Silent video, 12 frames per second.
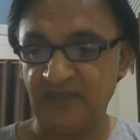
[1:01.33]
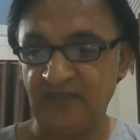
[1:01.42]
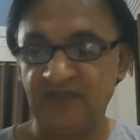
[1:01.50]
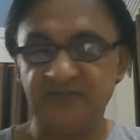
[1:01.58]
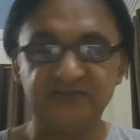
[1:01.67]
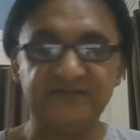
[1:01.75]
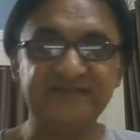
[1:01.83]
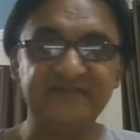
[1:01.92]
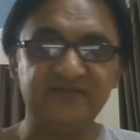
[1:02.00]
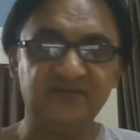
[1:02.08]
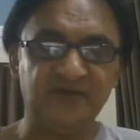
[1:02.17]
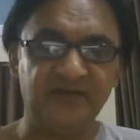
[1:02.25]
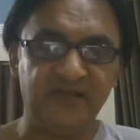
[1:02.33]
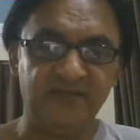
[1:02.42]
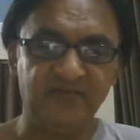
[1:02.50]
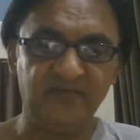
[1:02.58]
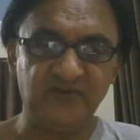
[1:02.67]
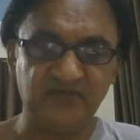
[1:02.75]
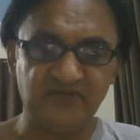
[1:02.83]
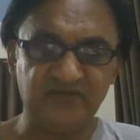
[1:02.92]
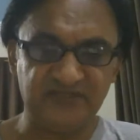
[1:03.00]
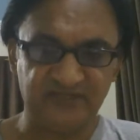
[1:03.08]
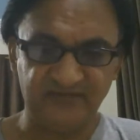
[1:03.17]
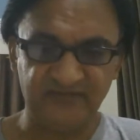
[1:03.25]
So this is what I'm going to
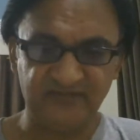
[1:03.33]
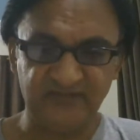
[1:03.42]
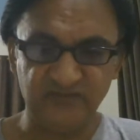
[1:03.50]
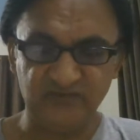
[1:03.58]
share with you